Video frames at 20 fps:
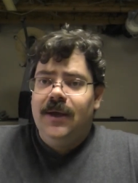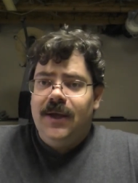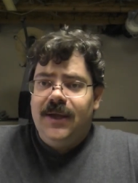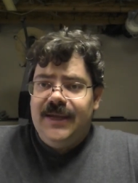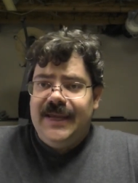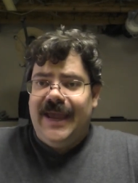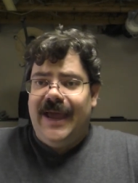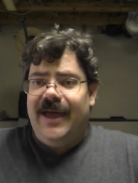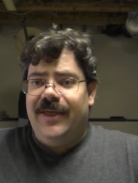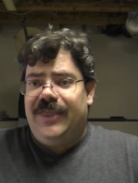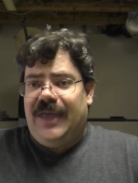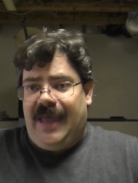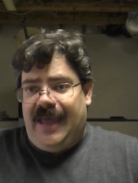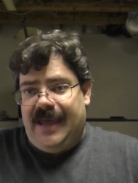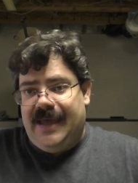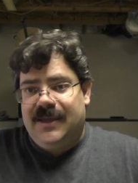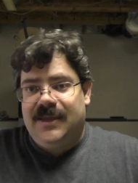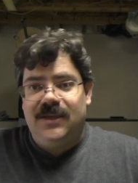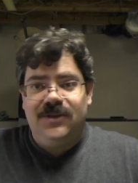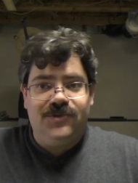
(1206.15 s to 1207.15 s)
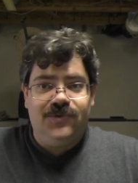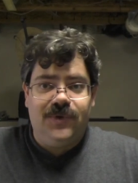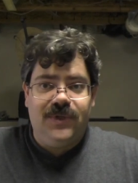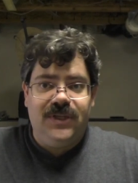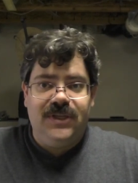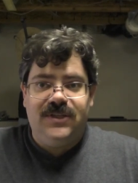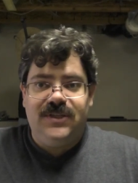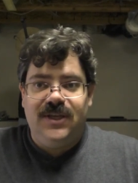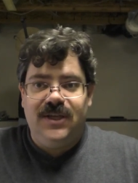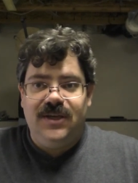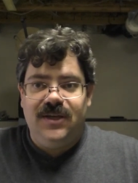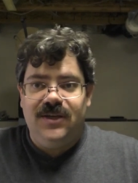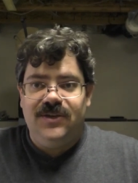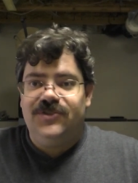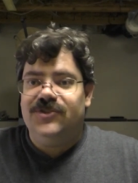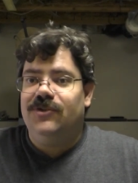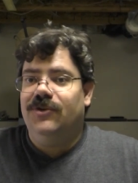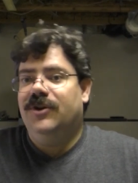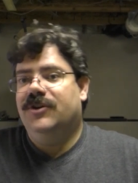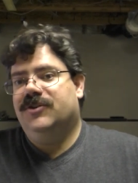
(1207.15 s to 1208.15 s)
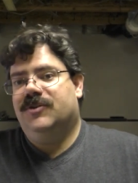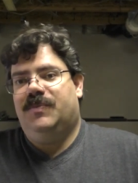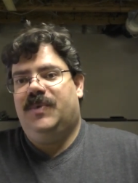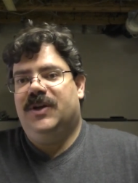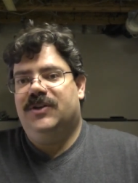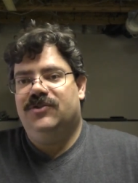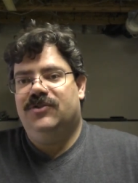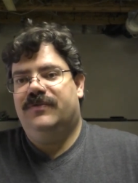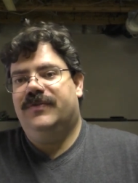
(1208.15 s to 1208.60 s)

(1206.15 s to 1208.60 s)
yeah the hacking's really tedious so here's a picture